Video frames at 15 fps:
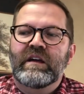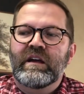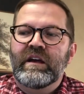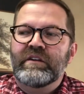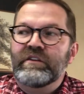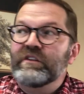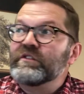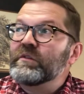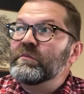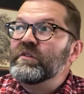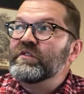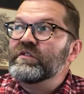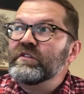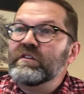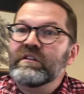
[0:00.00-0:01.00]

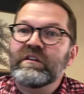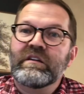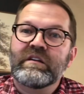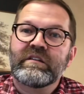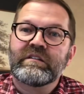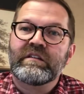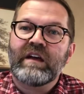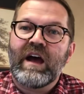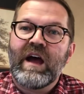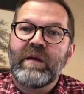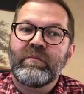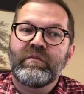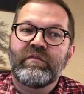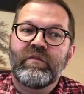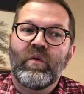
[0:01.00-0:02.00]
distribution
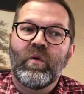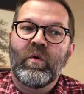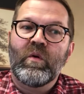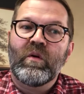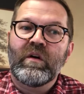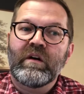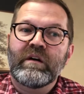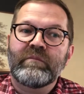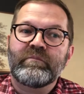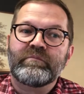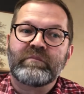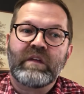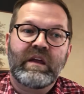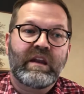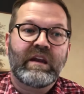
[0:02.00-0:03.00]
time for
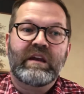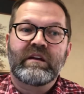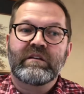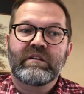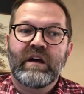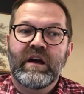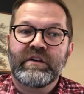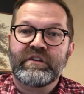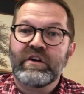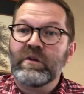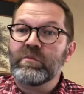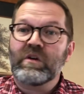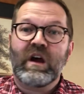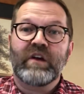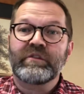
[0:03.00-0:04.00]
any
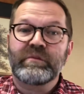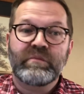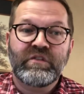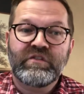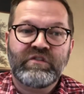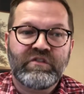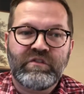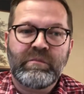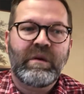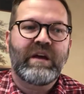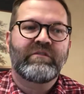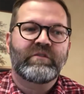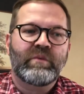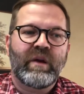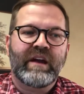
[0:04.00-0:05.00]
charitable contribution you may
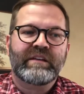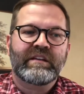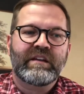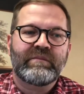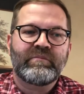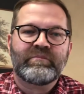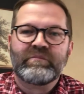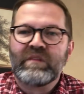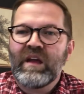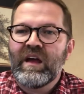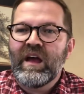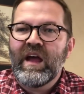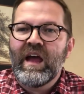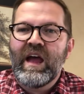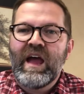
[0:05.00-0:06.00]
have directed.
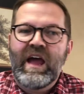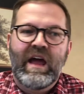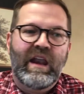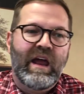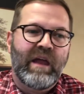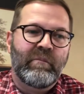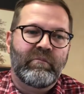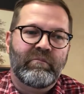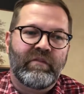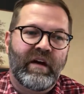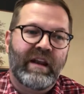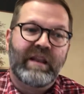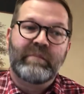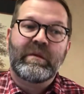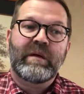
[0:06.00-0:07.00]
And
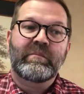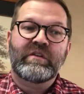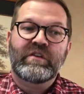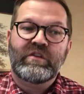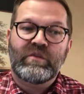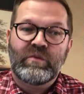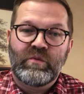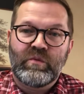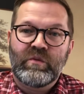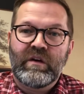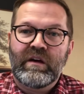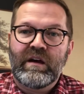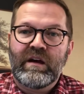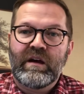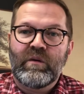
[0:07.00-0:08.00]
finally, maybe you
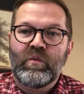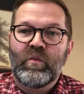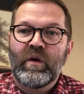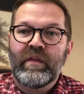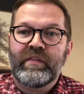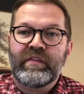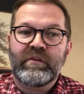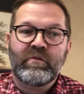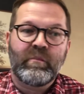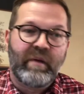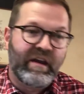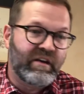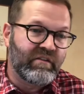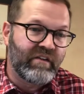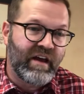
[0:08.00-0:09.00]
want the
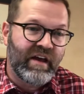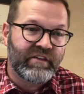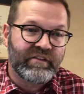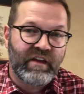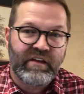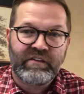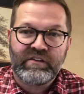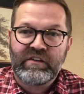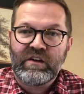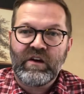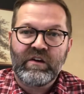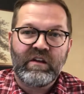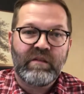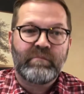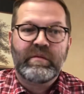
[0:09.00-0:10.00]
remainder of assets to go
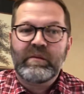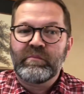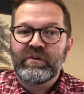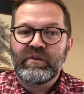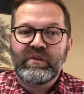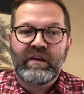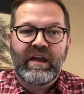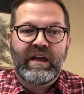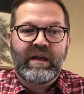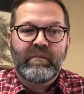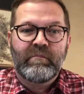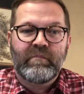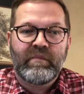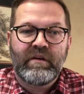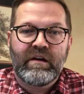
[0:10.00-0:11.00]
to the people you
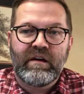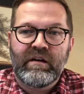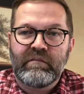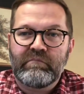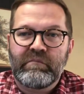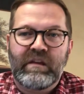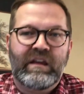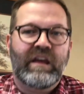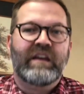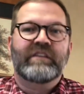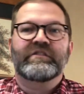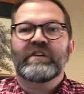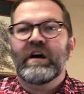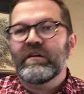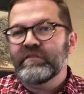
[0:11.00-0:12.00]
name. Again,
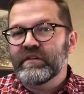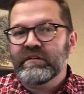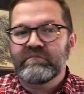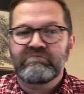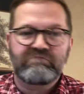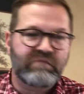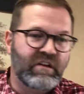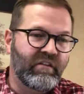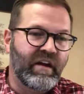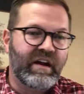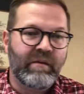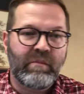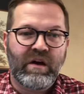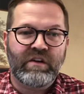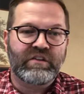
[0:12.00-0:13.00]
it's often divided
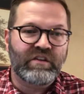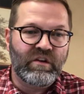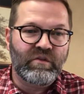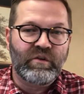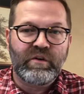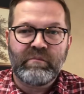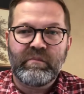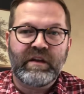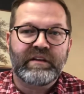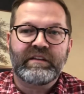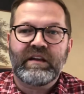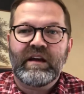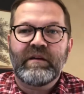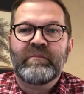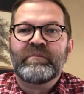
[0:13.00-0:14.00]
among children, but